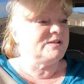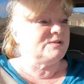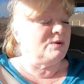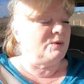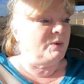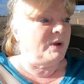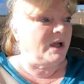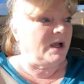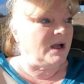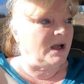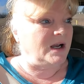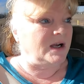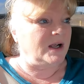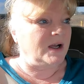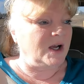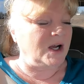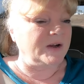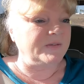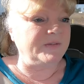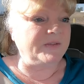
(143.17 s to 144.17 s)
So we went and got a
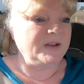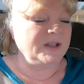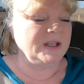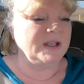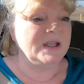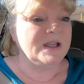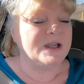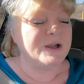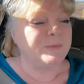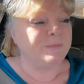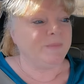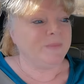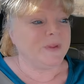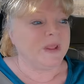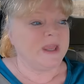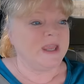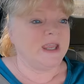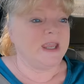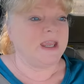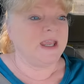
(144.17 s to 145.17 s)
coffee
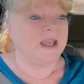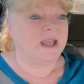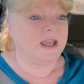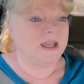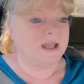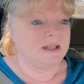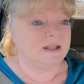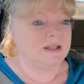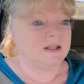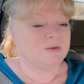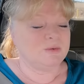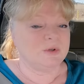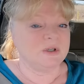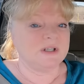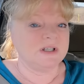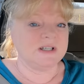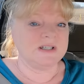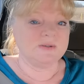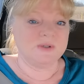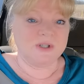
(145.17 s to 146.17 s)
and then
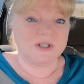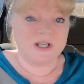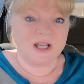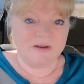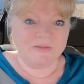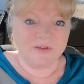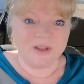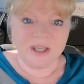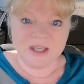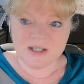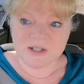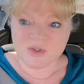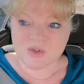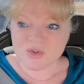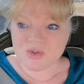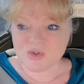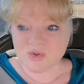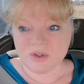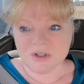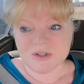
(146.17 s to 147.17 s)
realized we didn't have the keys to
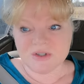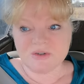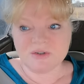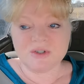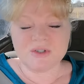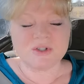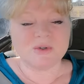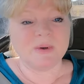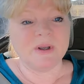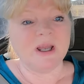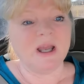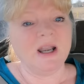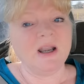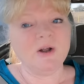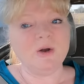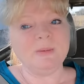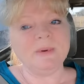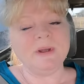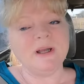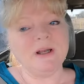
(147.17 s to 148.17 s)
the storage unit. So we had to
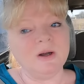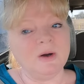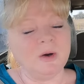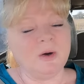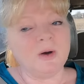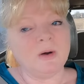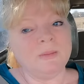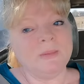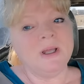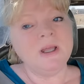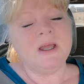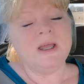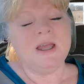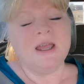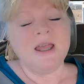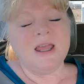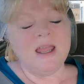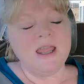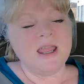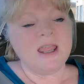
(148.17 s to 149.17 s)
go back home
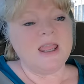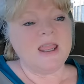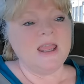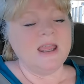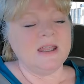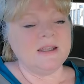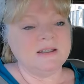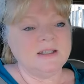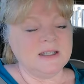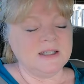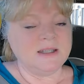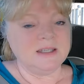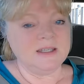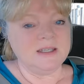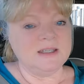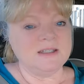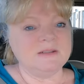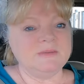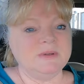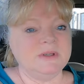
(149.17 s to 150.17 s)
and get the
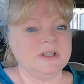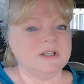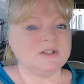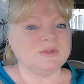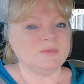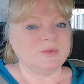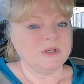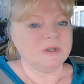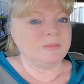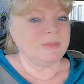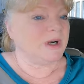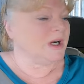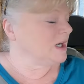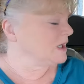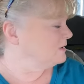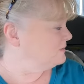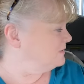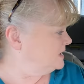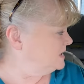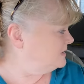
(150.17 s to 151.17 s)
keys because we're
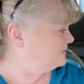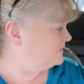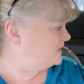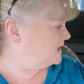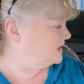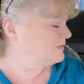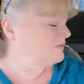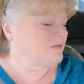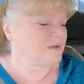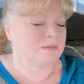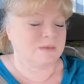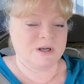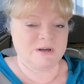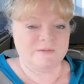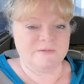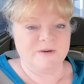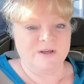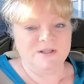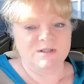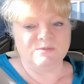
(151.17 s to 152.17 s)
borrowing a van from our
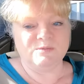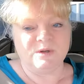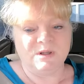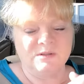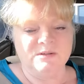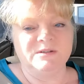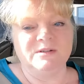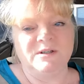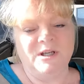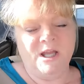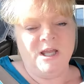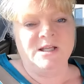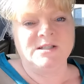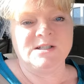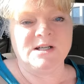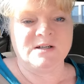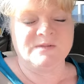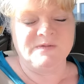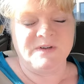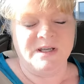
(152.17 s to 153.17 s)
friends while Luke has
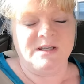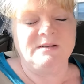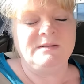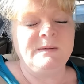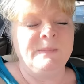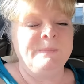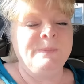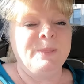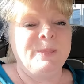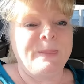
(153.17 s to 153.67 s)
our van.